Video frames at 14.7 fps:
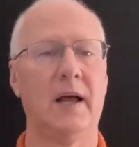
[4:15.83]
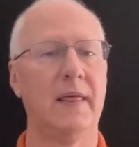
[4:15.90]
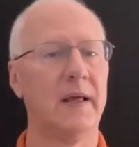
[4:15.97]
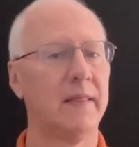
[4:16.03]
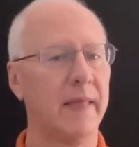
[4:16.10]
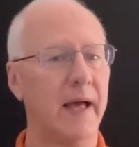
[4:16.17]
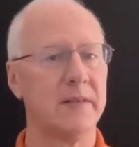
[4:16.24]
I
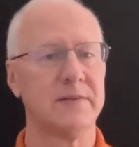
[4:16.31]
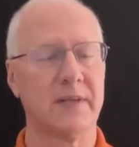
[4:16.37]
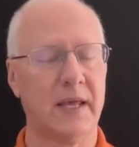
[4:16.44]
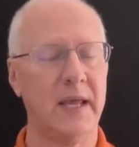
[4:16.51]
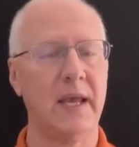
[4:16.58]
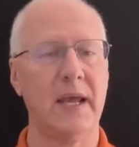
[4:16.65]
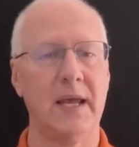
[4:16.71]
think that's
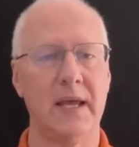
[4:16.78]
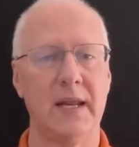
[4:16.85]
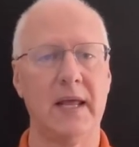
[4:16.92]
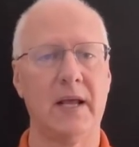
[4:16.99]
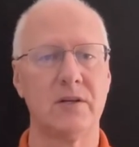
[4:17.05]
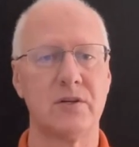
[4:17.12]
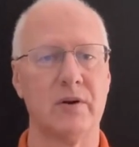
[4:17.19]
key
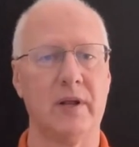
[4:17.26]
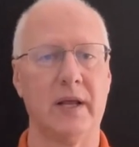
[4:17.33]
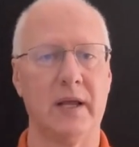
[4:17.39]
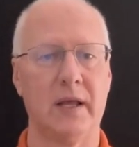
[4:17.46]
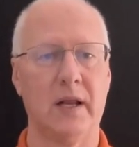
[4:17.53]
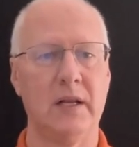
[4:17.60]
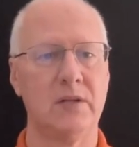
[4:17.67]
in
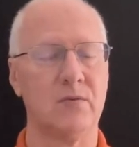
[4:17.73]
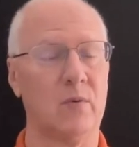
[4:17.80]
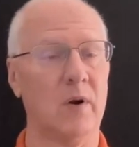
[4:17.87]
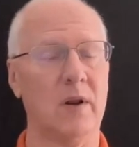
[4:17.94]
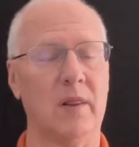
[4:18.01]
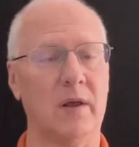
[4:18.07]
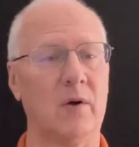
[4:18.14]
answering at least
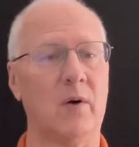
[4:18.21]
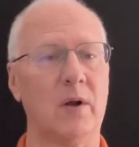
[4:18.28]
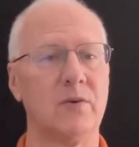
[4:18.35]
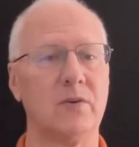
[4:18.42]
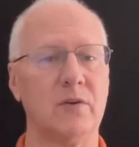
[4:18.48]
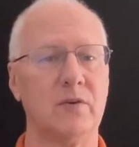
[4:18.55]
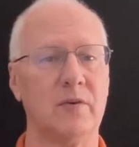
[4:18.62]
one of the
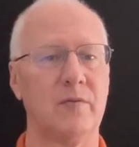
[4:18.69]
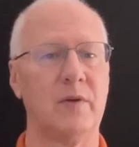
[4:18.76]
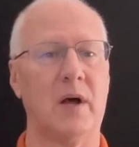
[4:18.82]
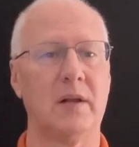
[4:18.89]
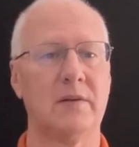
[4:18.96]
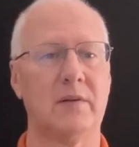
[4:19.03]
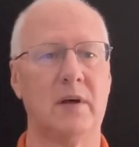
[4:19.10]
questions, if
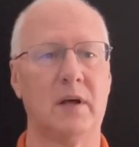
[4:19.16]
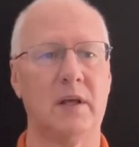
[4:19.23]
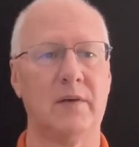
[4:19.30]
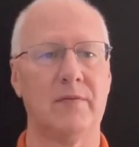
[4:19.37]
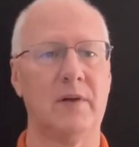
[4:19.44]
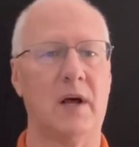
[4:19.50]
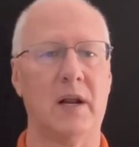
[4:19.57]
not, uh,
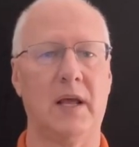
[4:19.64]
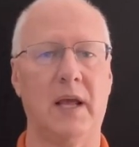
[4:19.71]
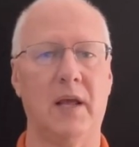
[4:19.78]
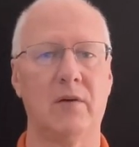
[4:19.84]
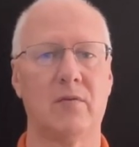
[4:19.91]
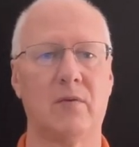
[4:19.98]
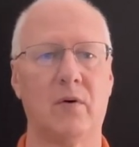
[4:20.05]
if not a
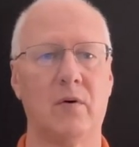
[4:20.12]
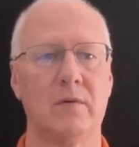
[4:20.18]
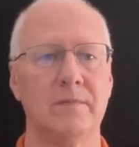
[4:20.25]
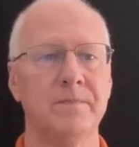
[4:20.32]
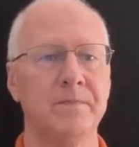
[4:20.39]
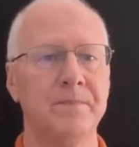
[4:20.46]
handful.